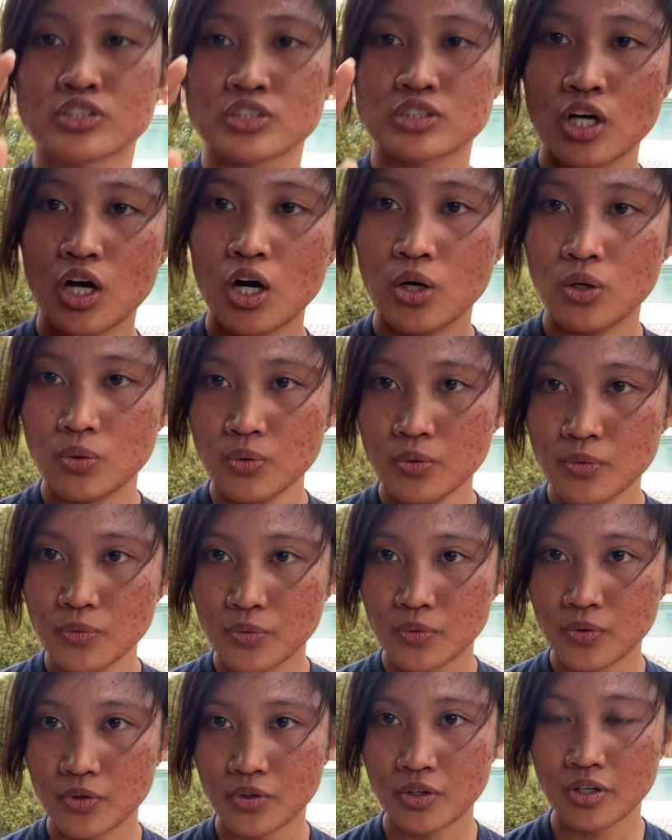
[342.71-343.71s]
So
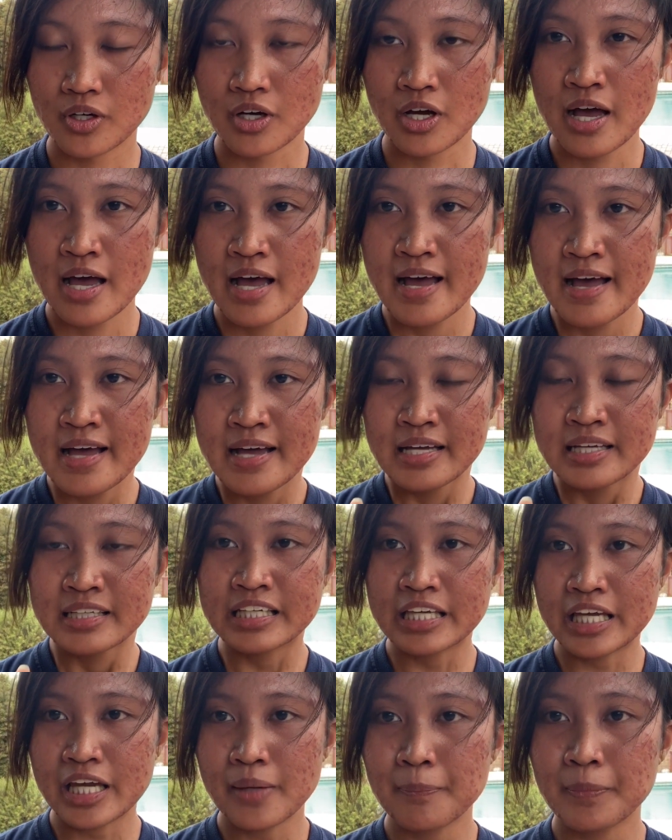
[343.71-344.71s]

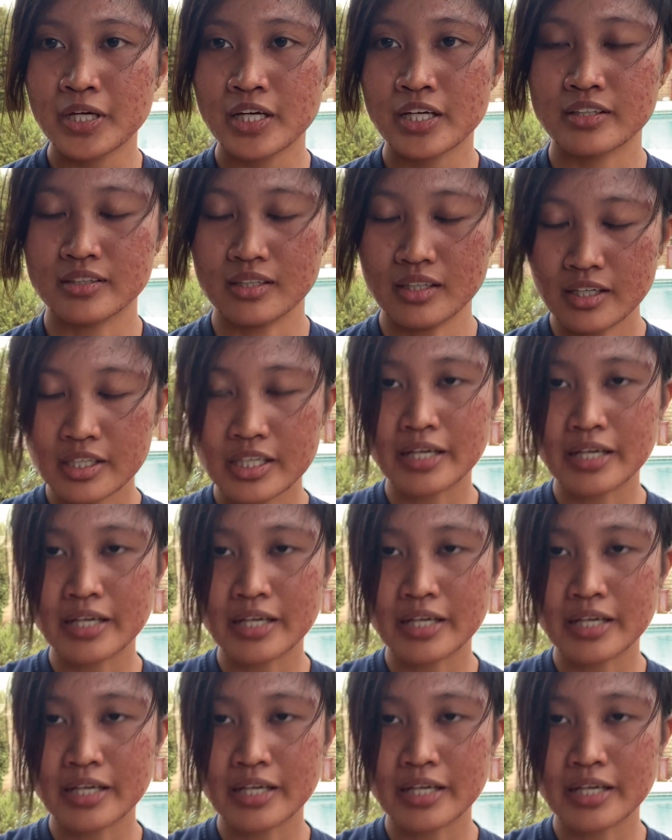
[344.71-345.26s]
keep it